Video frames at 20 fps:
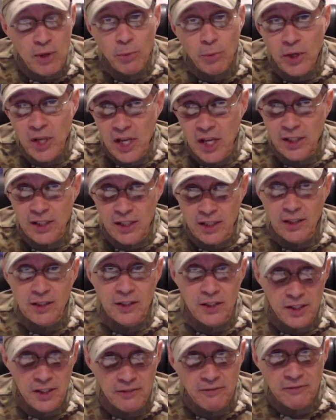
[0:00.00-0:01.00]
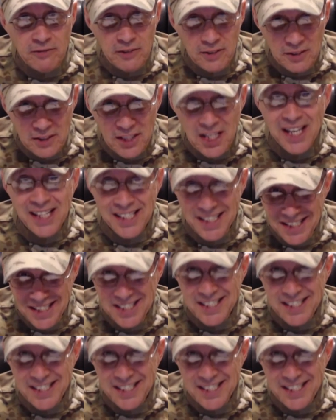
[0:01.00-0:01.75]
people can't tell the difference,